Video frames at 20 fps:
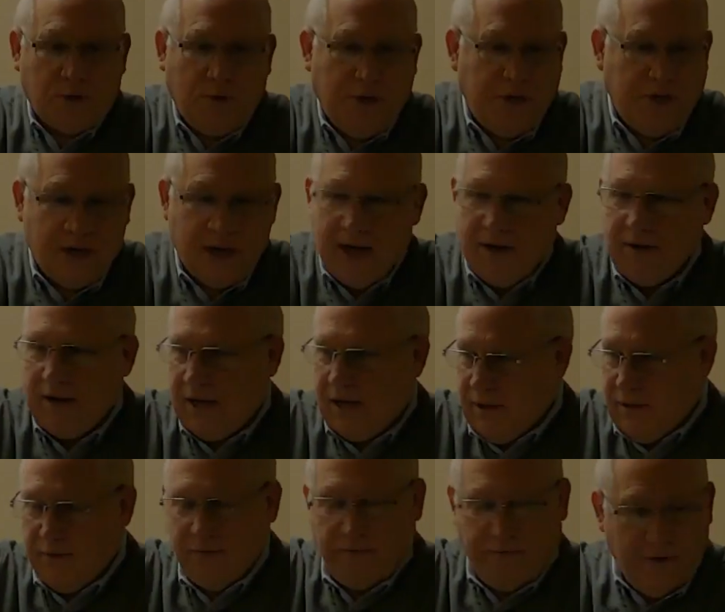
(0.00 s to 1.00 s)
reach out and
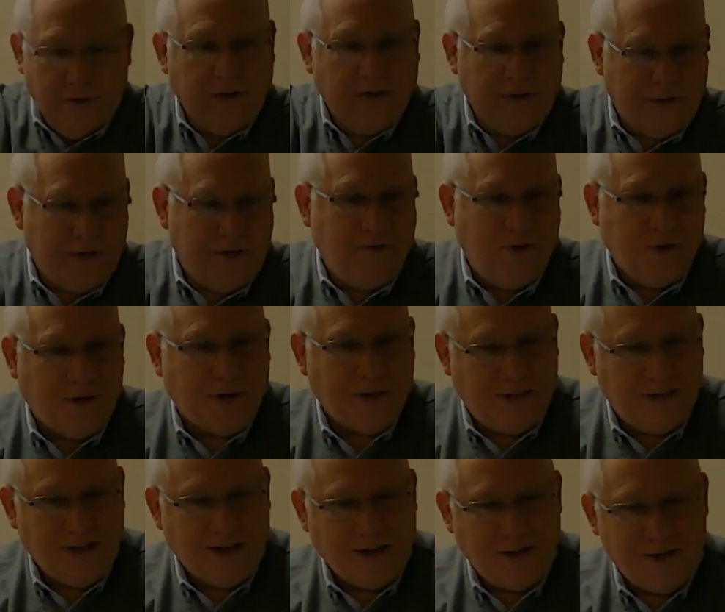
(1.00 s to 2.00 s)
you feel as if you could
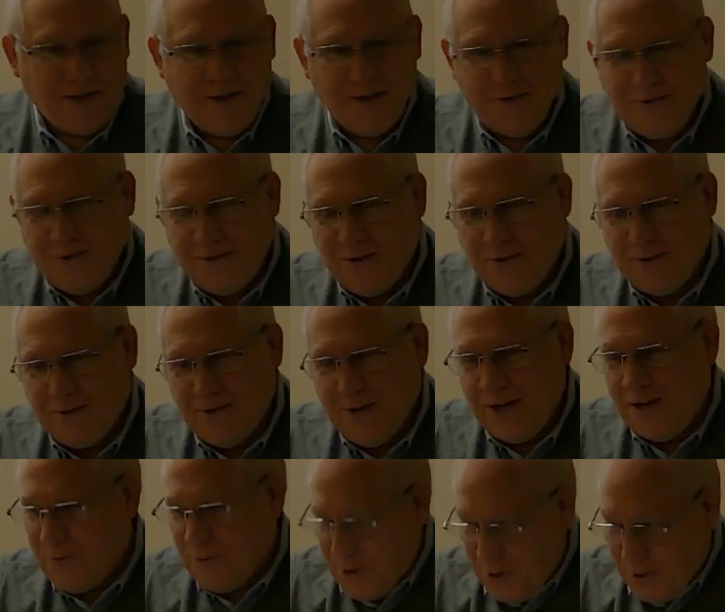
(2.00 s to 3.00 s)
touch those
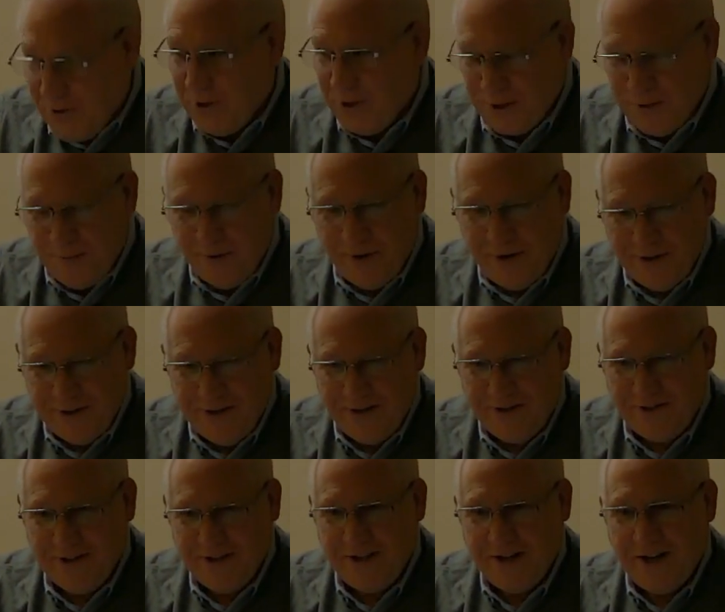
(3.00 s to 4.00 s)
things, which you'll experience here
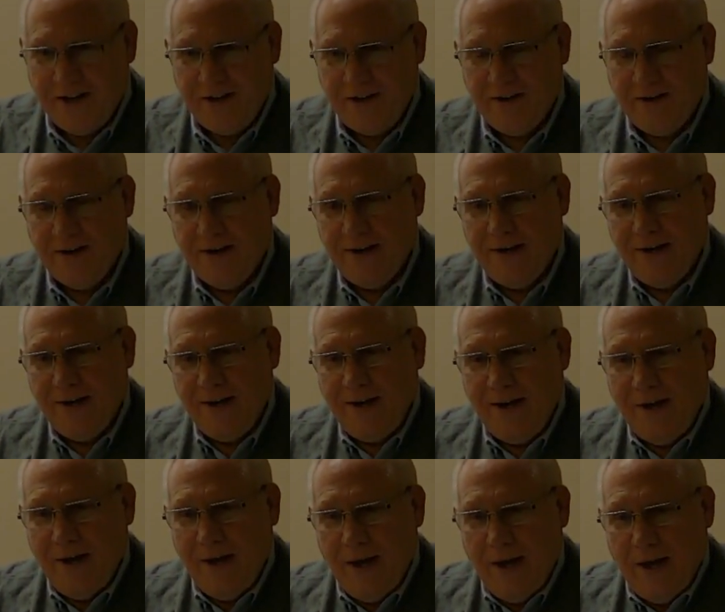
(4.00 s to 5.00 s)
today.
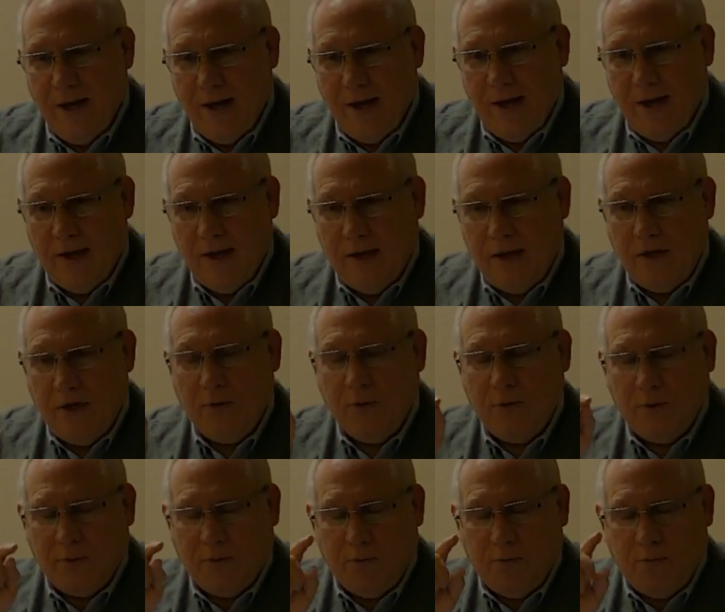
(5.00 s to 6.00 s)
You
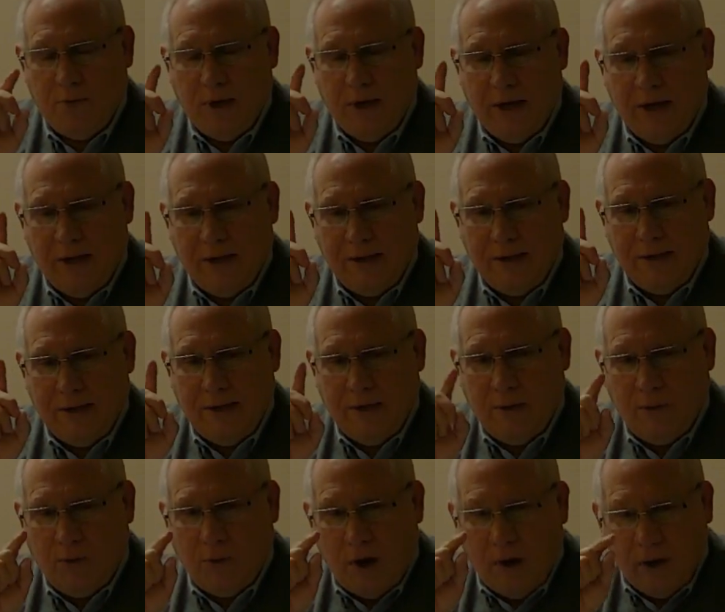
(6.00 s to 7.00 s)

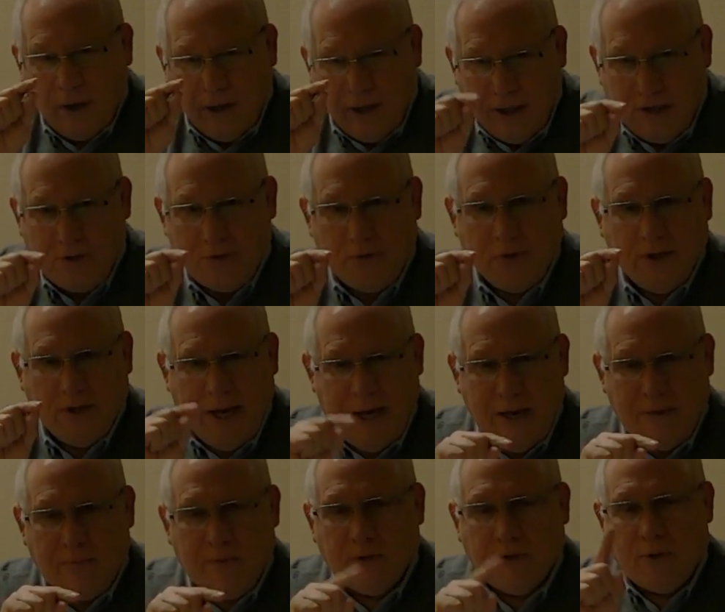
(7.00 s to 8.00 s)
are literally
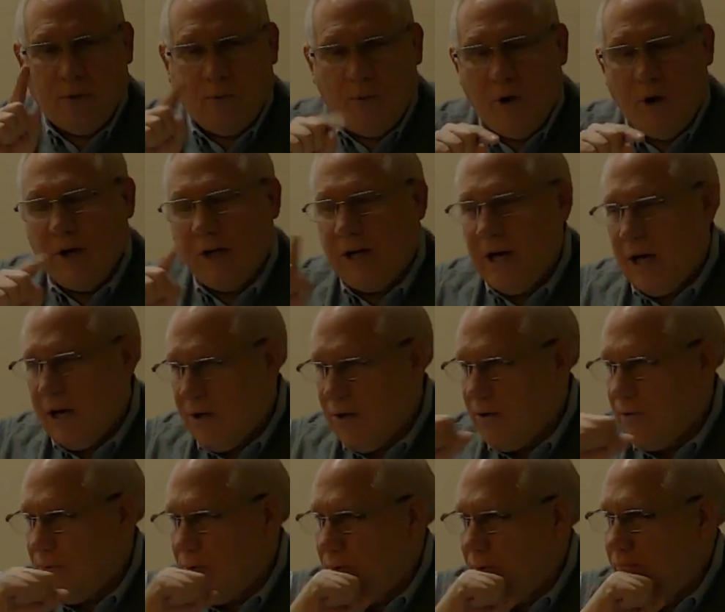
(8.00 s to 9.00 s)
able to walk out of the
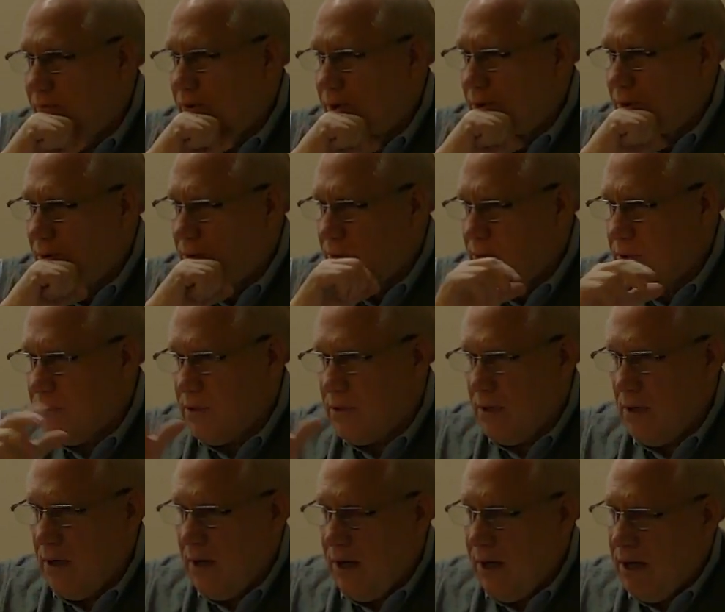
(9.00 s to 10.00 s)
room for those
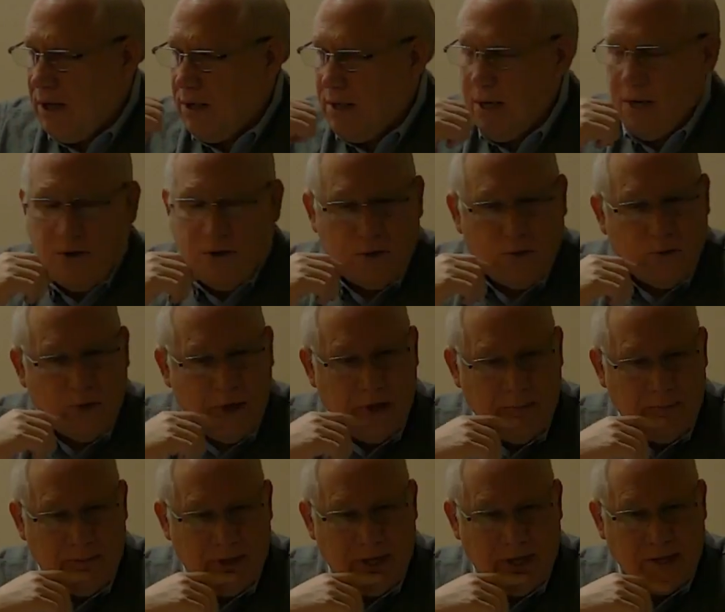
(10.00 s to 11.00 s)
10 or 20
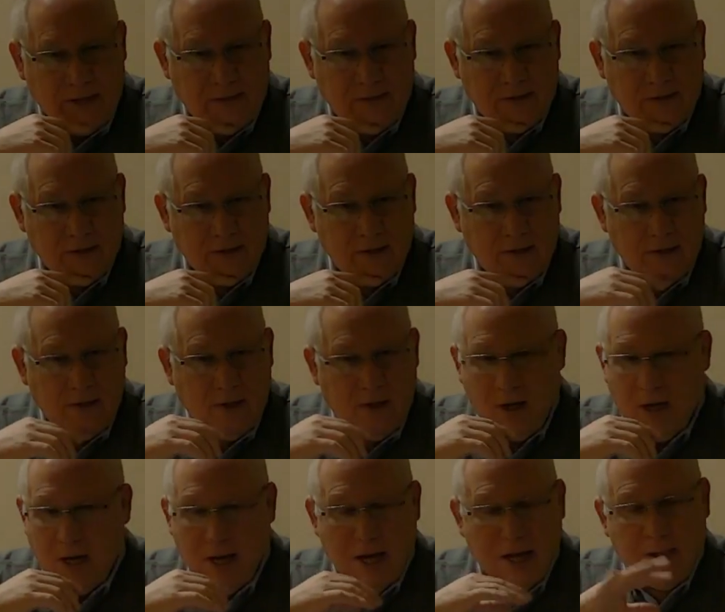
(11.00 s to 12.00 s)
minutes,
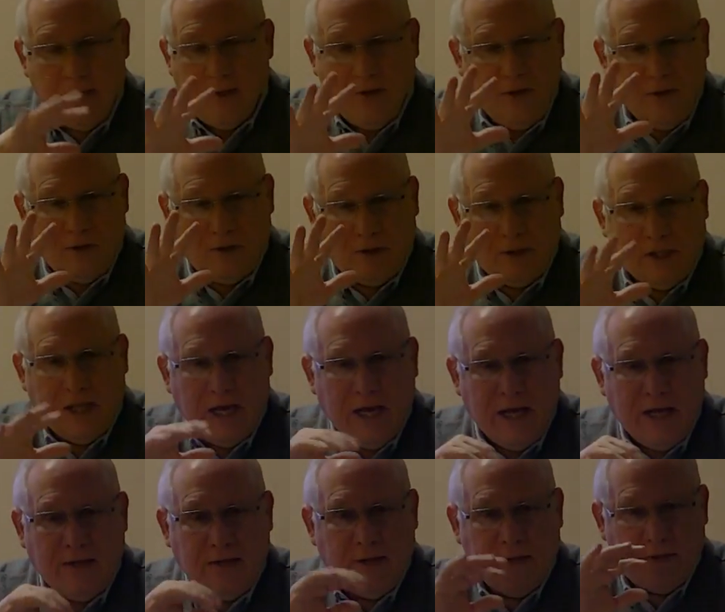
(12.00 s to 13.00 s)
and your
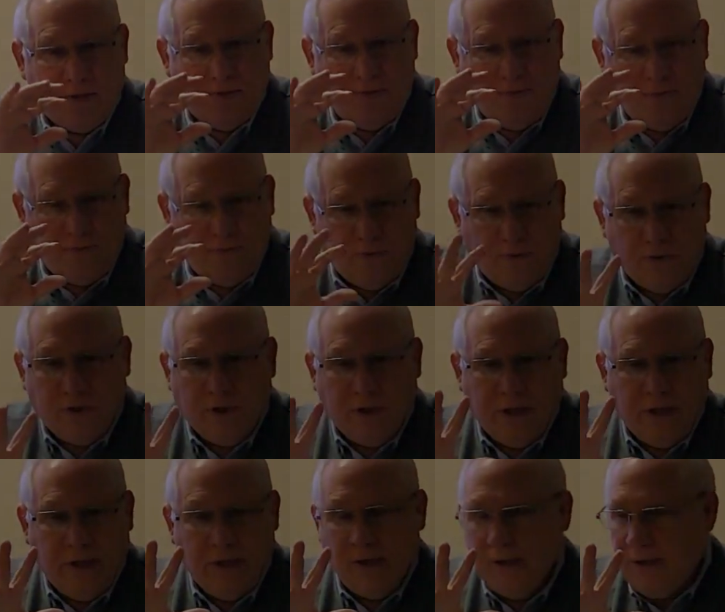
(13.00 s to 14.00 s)
client is
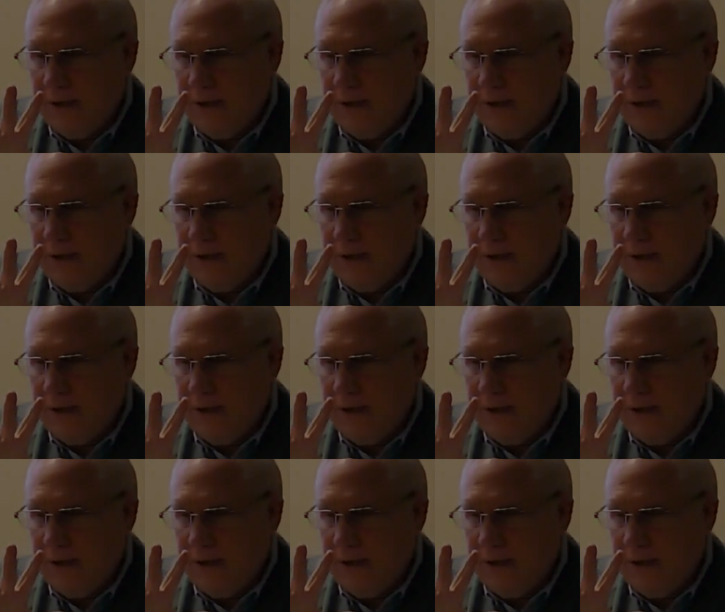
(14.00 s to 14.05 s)
fully